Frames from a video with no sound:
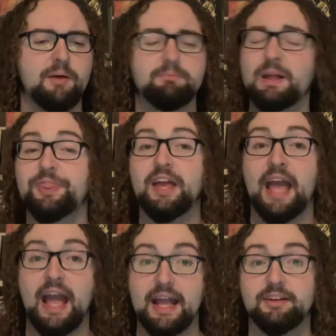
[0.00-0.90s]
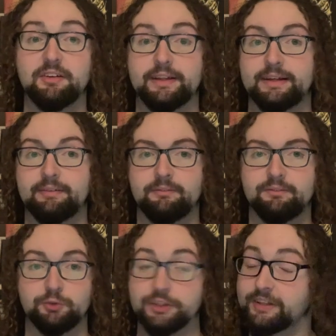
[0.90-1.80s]
But they handle it
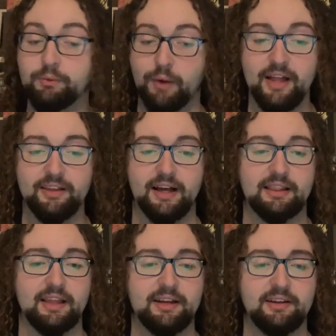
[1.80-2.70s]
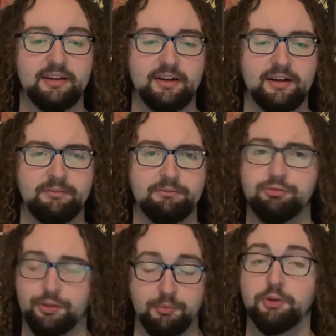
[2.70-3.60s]
really well, I think,
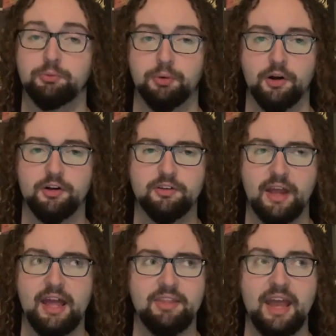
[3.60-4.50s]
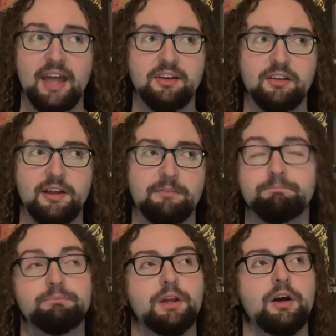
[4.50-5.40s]
for the most part, and they handle it
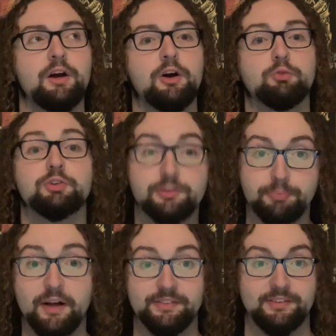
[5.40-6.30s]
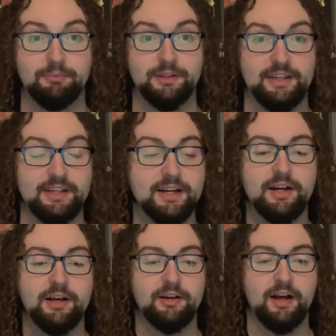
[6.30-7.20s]
responsibly.
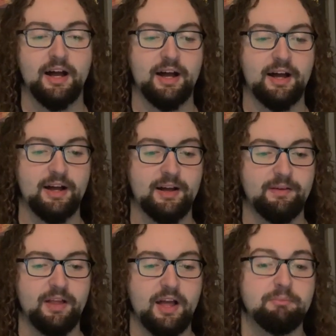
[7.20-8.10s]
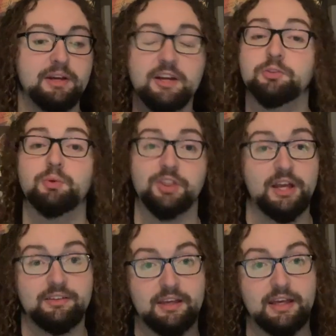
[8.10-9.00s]
Uh, but here's where
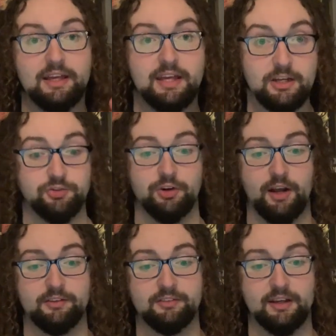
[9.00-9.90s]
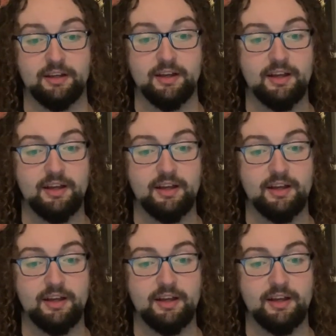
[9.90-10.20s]
things get interesting.